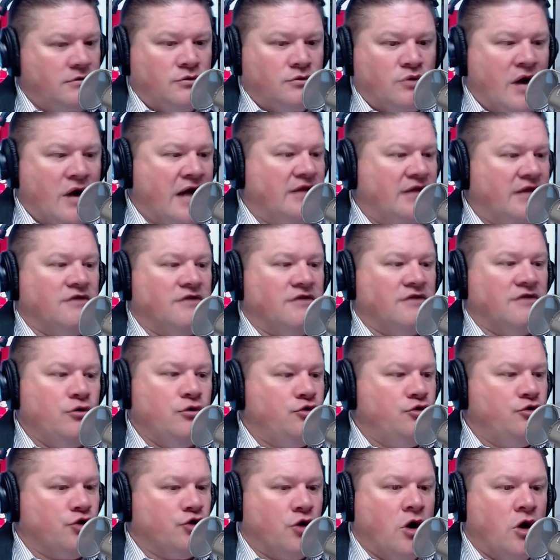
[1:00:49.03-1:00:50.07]
Write the
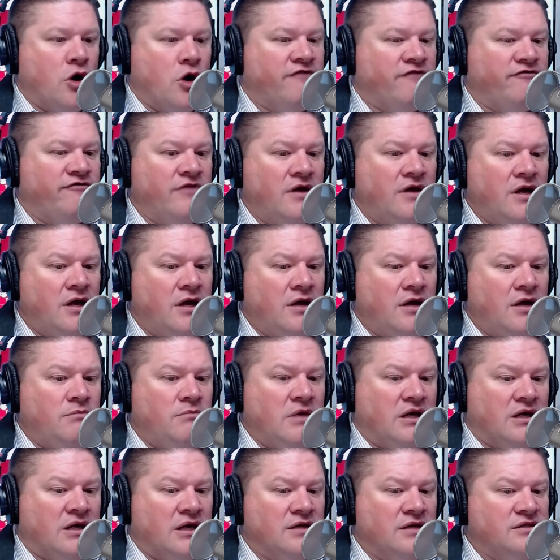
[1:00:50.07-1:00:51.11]
future off,
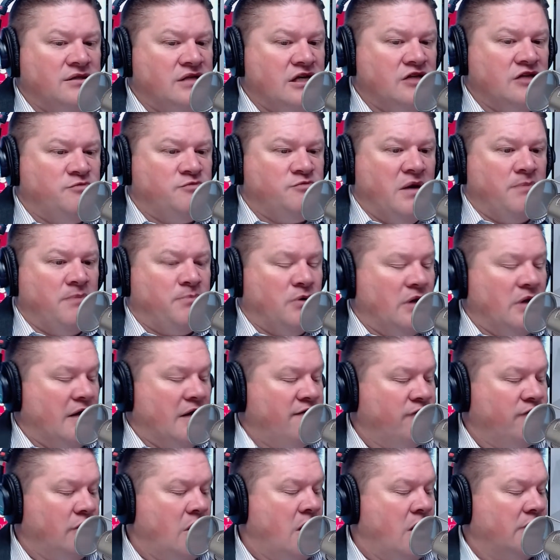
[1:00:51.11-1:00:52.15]
because these people
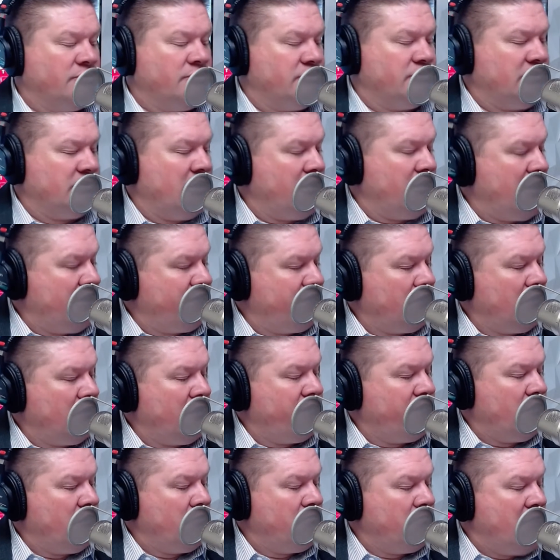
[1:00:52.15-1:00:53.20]
have lost their
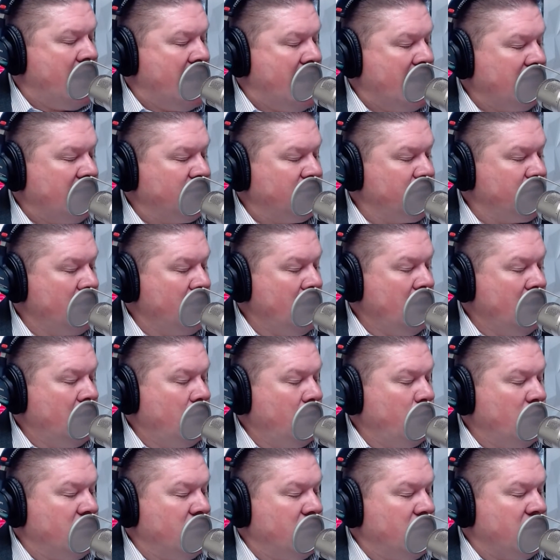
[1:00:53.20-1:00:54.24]
ever-loving minds
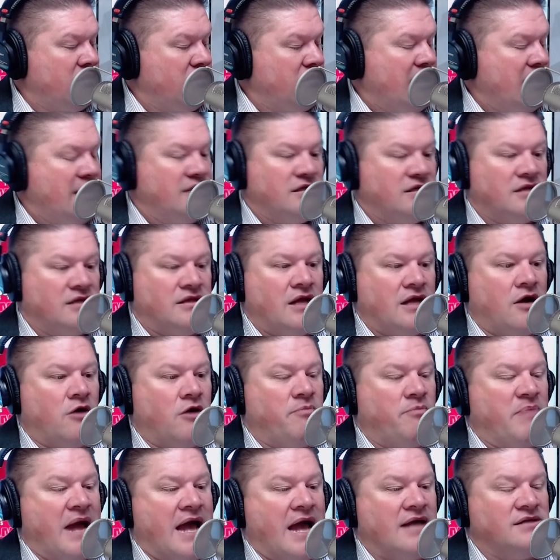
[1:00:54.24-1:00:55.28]
with the things that they
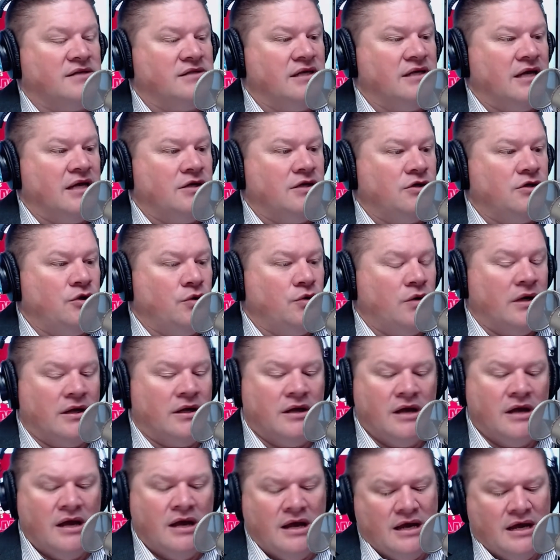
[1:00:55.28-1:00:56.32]
are passing and doing.